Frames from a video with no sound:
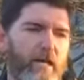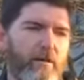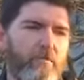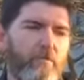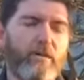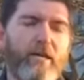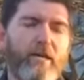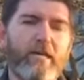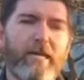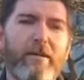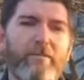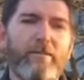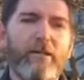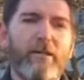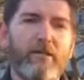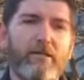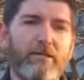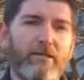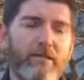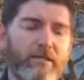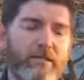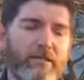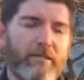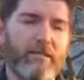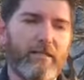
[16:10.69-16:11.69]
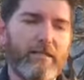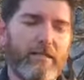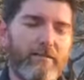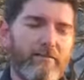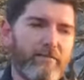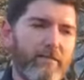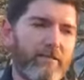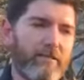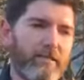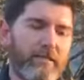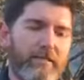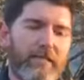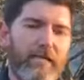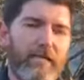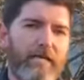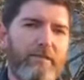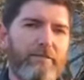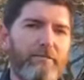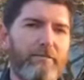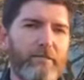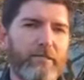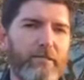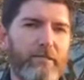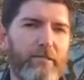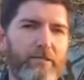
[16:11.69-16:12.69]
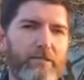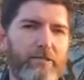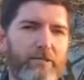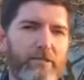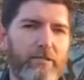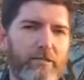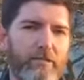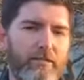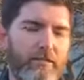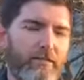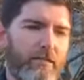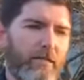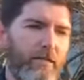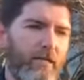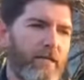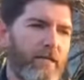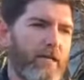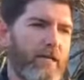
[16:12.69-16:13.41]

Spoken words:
We came here to deliver the signed petitions,